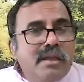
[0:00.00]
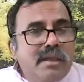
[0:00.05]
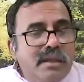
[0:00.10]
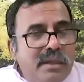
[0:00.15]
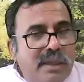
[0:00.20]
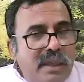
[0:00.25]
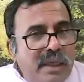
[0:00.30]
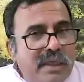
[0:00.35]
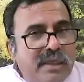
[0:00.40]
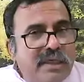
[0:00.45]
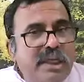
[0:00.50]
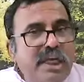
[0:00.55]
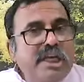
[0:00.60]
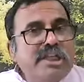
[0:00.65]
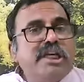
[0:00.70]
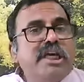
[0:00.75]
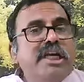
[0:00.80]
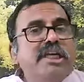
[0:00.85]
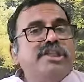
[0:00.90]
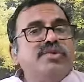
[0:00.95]
The
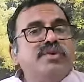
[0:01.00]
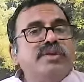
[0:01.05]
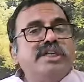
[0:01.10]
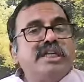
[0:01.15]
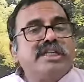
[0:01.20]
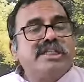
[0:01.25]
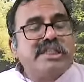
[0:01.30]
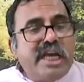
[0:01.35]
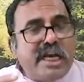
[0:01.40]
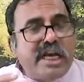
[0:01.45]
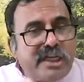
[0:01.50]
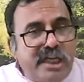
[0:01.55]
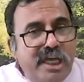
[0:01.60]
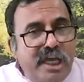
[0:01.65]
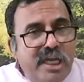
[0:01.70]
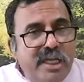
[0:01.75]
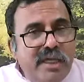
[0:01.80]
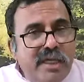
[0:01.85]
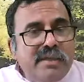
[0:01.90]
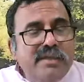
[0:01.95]
teachings which are
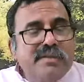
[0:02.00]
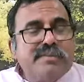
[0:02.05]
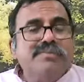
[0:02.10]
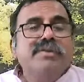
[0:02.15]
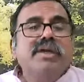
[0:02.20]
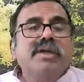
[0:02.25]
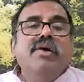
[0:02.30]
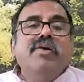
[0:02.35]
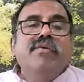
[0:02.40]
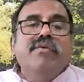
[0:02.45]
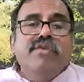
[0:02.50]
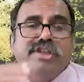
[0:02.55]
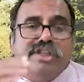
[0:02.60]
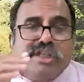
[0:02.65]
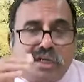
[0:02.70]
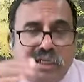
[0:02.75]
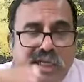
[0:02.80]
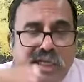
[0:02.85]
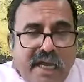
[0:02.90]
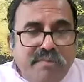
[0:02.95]
sectarian, which are
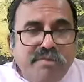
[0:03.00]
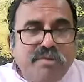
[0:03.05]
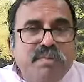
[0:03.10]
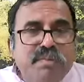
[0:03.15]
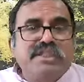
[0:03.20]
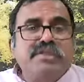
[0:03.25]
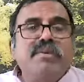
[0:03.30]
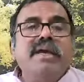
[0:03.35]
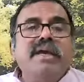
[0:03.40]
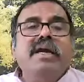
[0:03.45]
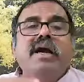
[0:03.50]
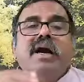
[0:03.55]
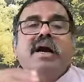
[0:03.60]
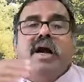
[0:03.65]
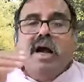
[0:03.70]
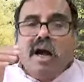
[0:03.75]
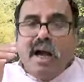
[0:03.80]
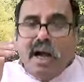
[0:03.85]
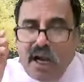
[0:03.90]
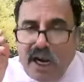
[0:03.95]
time specific
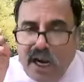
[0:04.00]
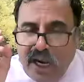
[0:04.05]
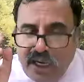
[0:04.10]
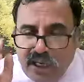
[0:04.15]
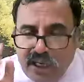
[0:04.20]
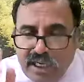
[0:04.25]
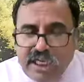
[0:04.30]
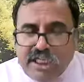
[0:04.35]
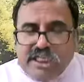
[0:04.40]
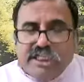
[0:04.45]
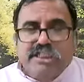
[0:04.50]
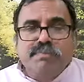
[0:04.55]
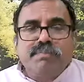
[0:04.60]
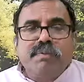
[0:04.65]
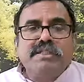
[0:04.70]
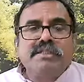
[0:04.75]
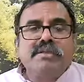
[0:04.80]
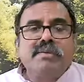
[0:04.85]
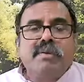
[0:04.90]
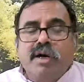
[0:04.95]
and religion
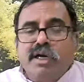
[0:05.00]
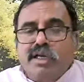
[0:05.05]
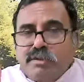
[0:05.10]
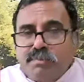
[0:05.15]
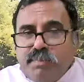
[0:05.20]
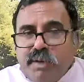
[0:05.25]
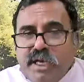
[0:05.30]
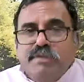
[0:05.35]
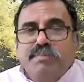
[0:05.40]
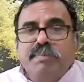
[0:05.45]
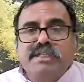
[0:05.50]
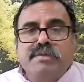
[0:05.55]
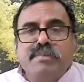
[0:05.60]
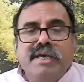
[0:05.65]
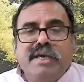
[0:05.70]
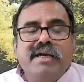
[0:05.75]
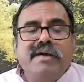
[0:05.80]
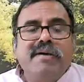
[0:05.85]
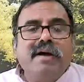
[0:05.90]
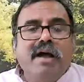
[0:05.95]
space
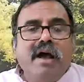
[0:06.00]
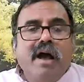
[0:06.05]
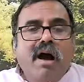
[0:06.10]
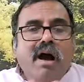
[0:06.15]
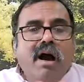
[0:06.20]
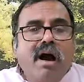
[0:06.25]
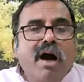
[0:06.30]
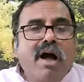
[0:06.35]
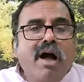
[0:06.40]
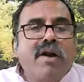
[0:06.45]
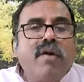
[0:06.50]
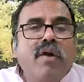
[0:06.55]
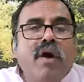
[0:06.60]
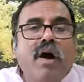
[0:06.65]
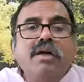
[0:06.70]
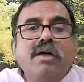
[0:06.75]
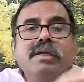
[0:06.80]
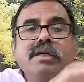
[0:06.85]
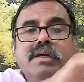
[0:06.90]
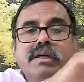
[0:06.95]
specific, are
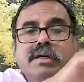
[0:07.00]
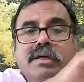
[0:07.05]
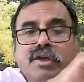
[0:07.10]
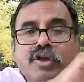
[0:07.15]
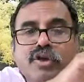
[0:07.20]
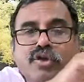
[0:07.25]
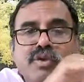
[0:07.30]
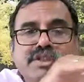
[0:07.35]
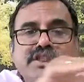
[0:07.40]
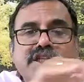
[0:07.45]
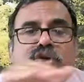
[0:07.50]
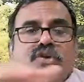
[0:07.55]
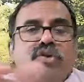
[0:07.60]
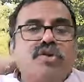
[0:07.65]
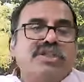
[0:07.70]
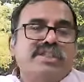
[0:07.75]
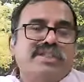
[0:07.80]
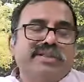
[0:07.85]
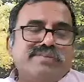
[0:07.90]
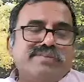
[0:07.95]
not universal
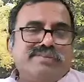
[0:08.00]
truths.